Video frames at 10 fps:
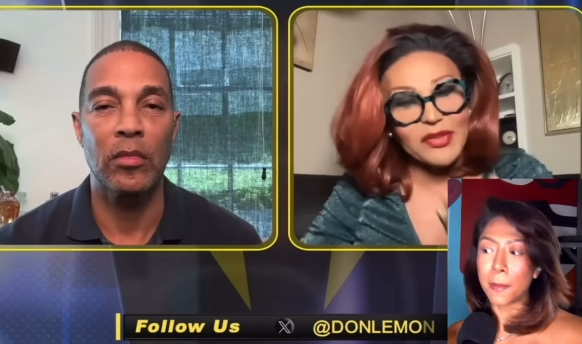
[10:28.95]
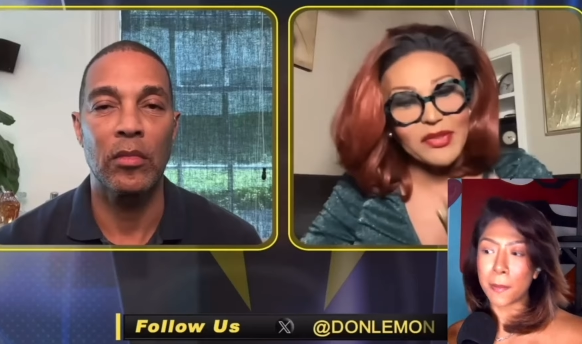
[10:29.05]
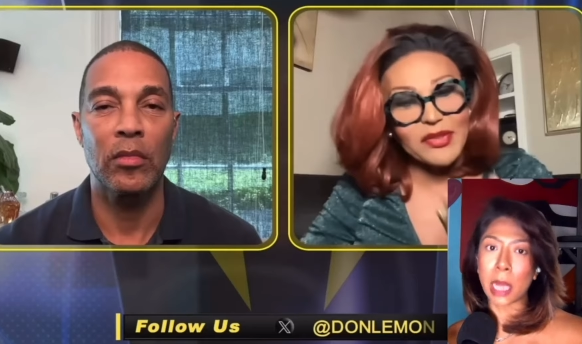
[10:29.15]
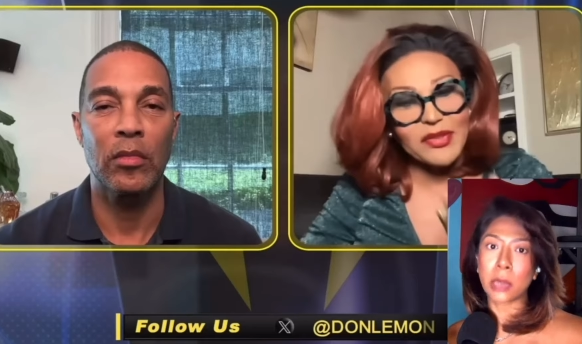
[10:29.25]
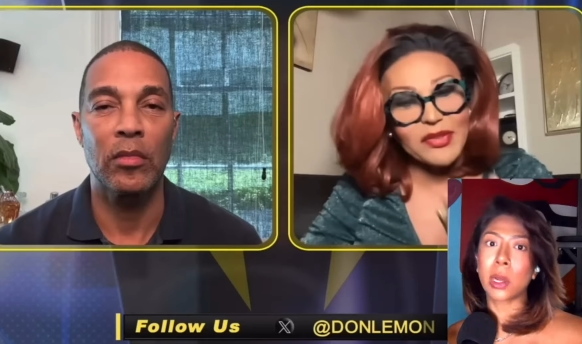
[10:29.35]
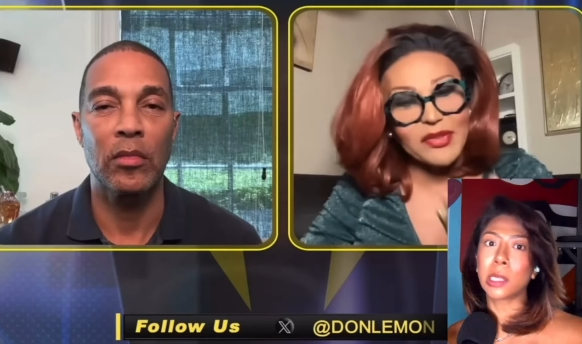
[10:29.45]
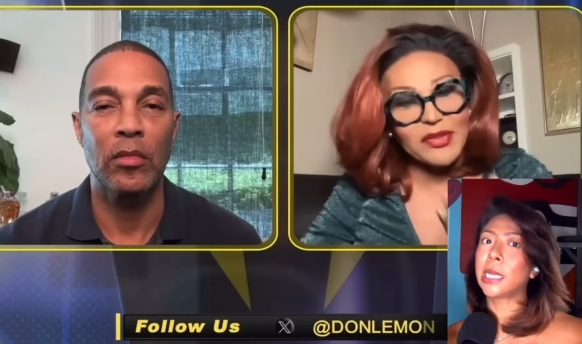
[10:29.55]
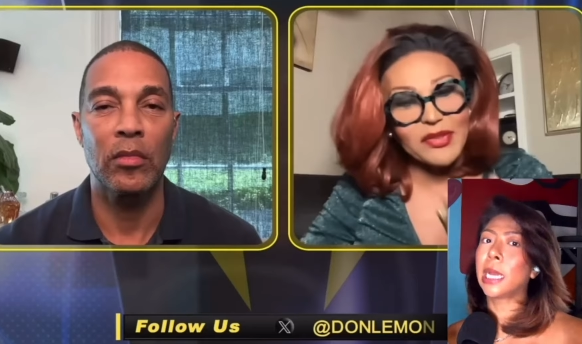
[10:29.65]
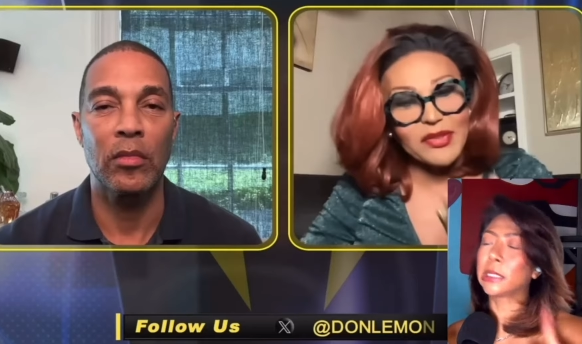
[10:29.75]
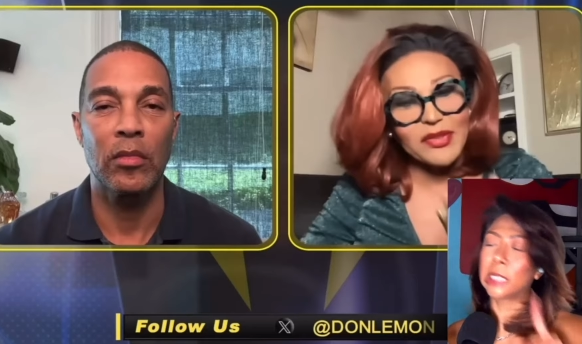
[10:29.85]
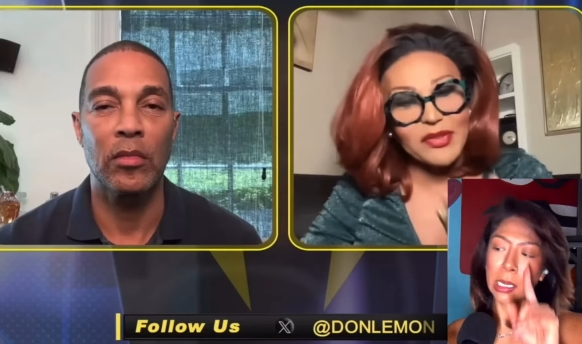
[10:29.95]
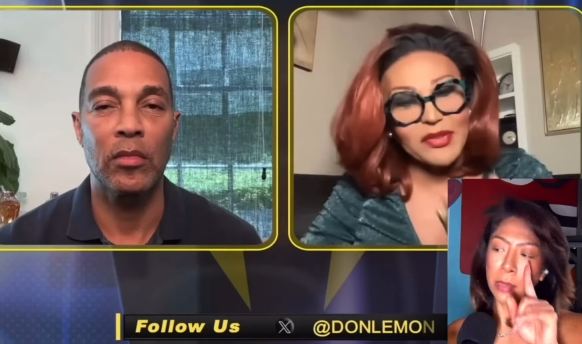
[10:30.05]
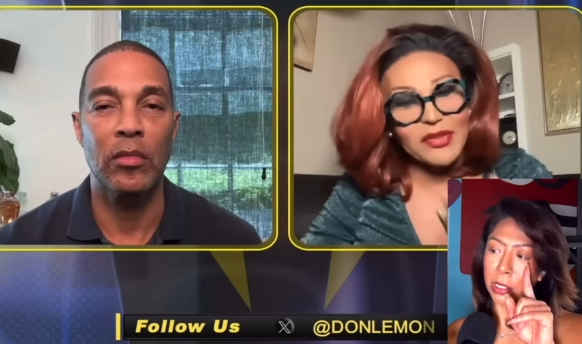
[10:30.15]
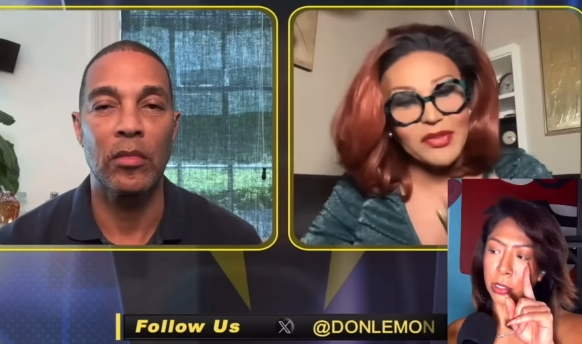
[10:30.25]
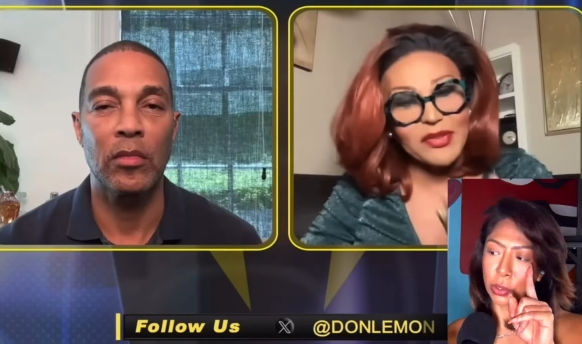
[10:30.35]
Speaker 1: bad context
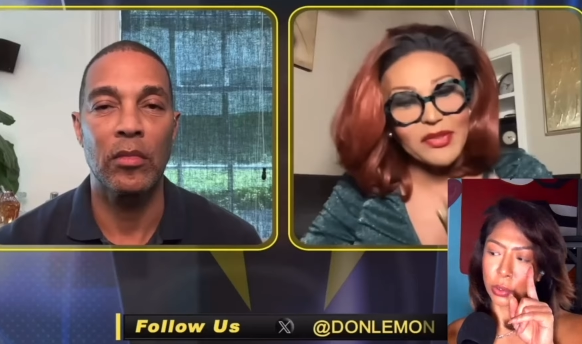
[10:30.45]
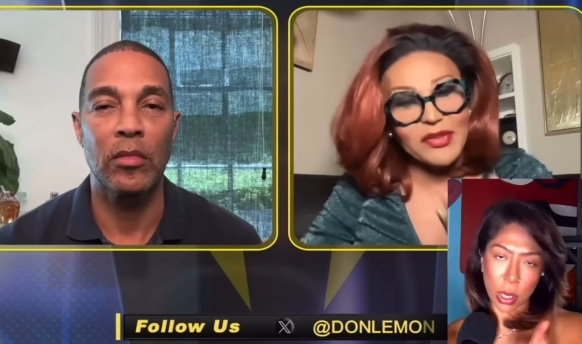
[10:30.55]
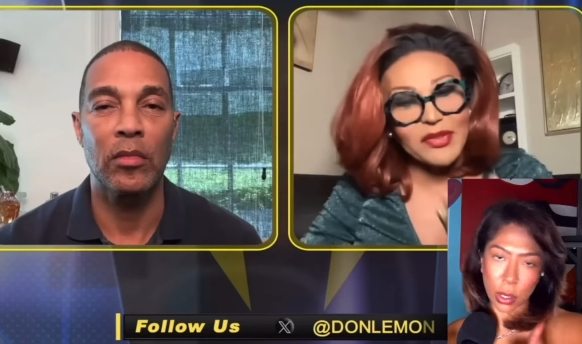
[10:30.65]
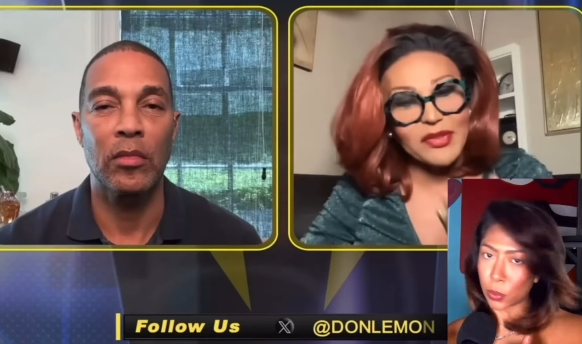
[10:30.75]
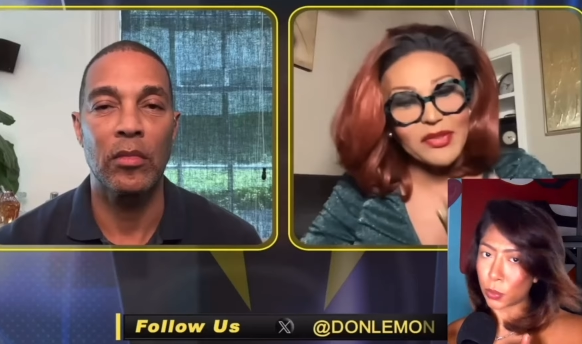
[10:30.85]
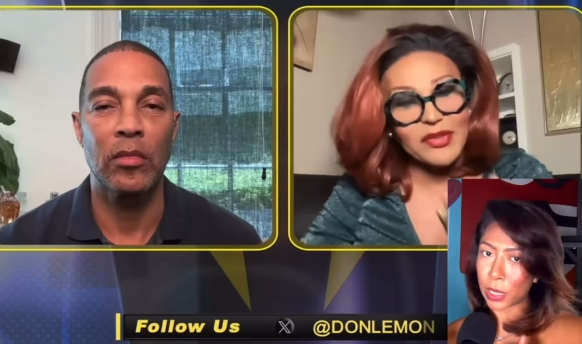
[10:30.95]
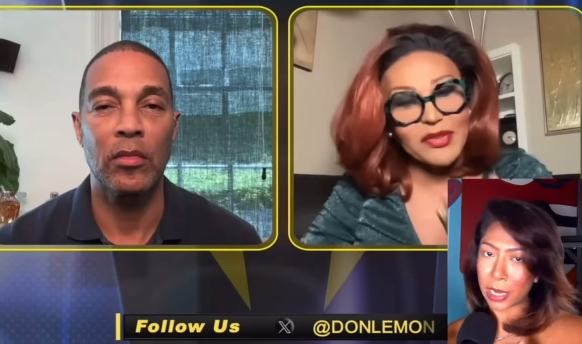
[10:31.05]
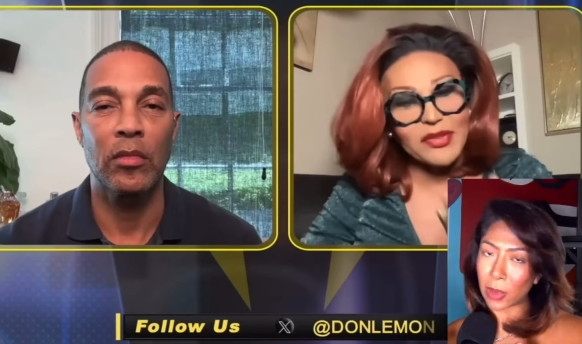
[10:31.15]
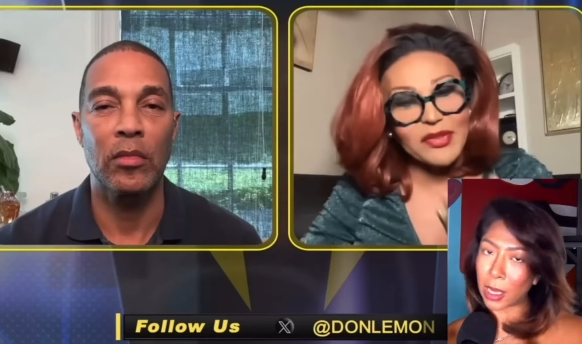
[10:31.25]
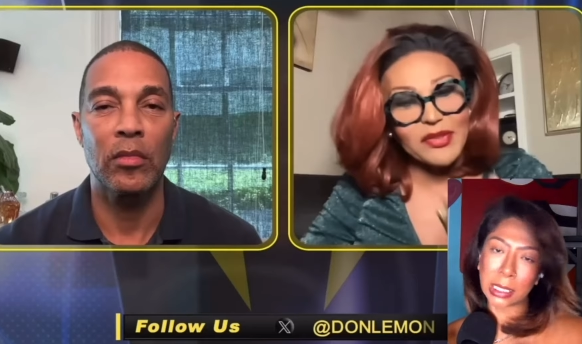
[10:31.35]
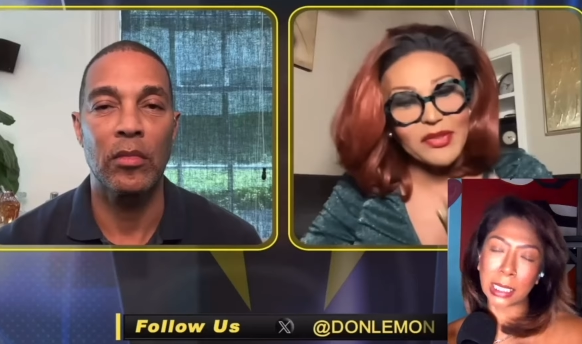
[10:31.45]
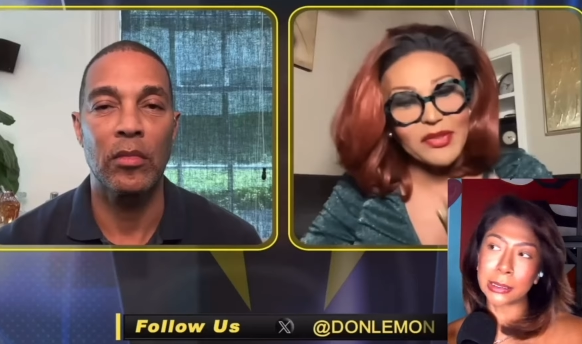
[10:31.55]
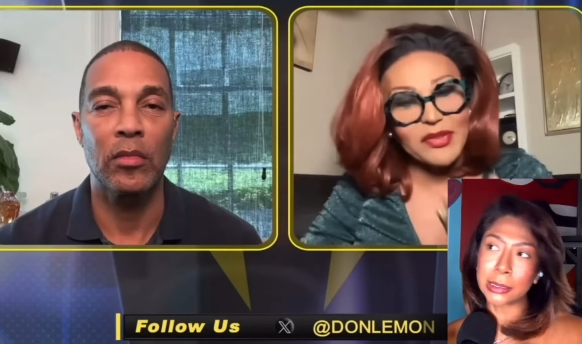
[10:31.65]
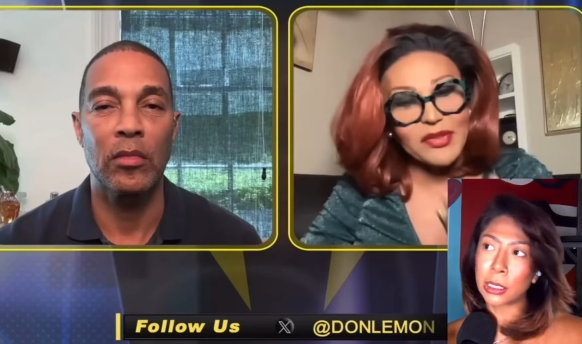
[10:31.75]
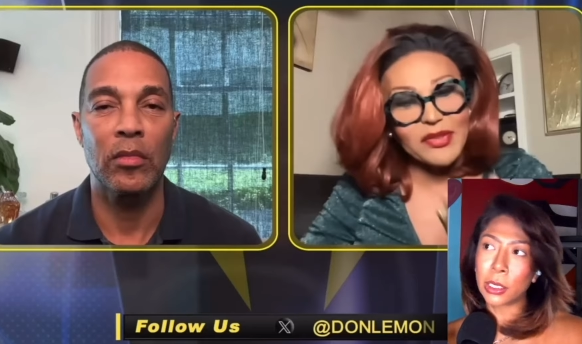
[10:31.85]
because no, in that
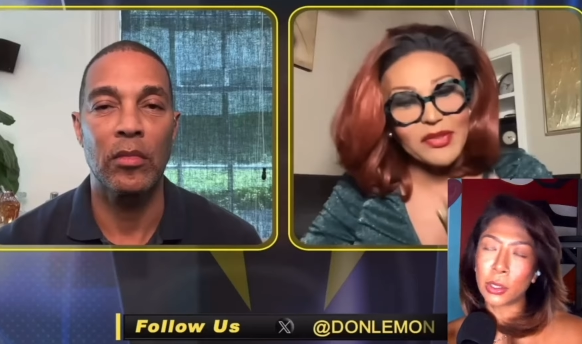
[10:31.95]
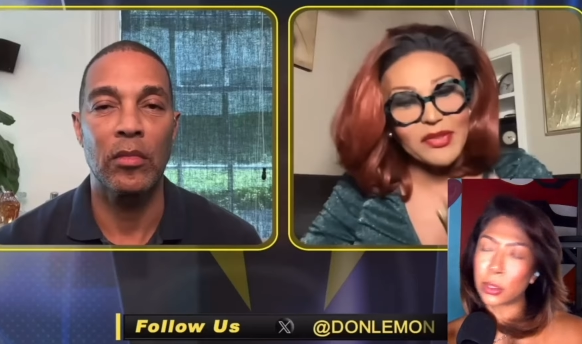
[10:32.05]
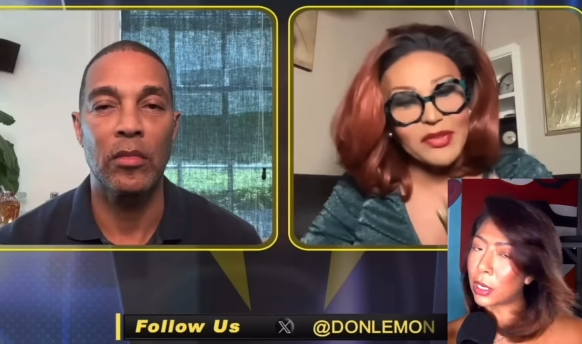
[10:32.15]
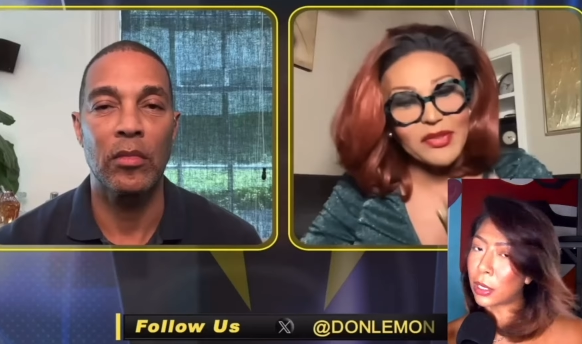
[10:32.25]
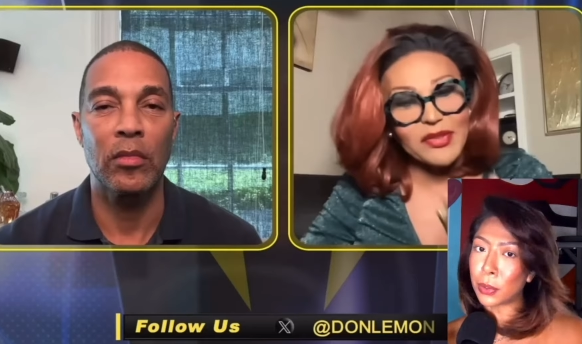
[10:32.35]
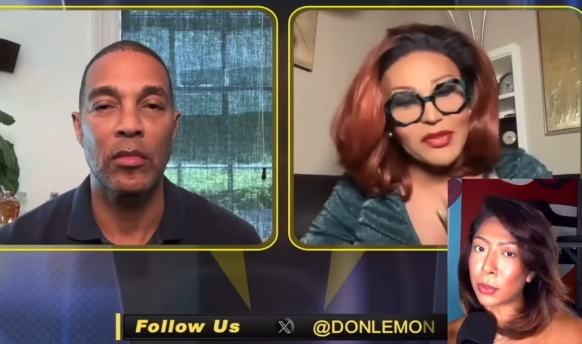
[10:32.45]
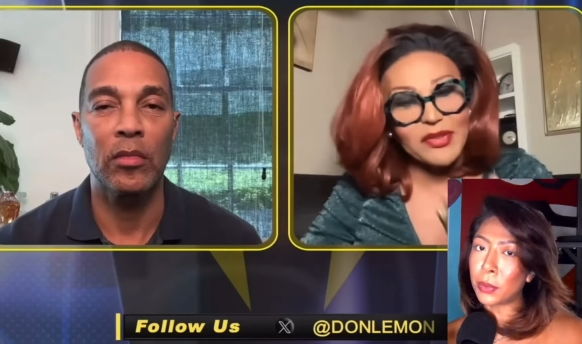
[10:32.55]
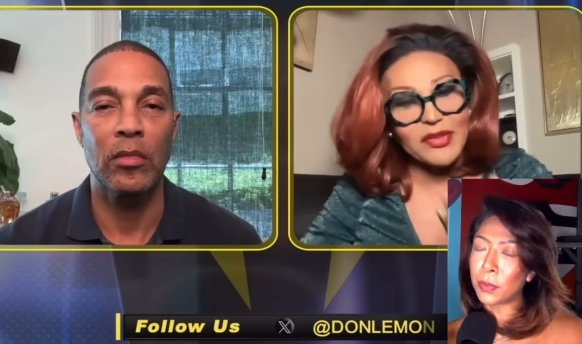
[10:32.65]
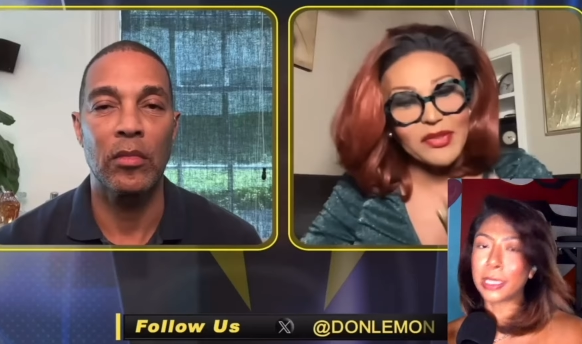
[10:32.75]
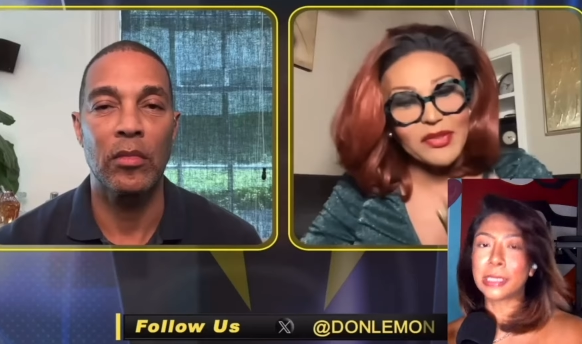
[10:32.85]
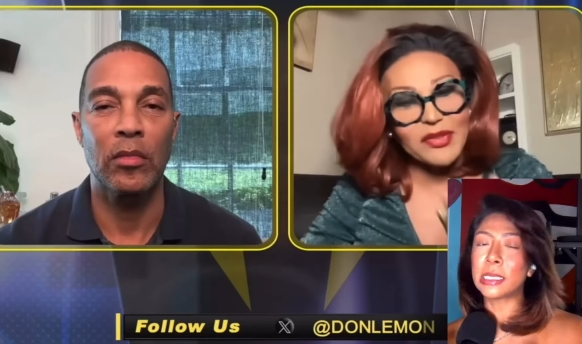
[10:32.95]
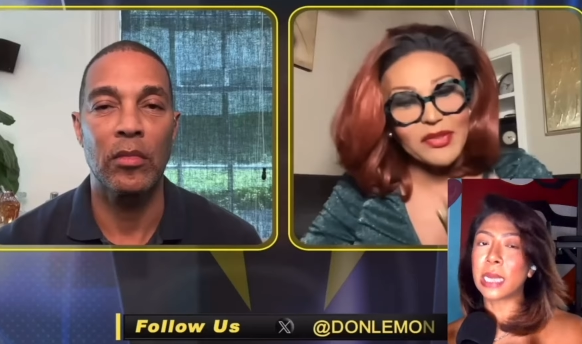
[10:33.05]
case, no, because it's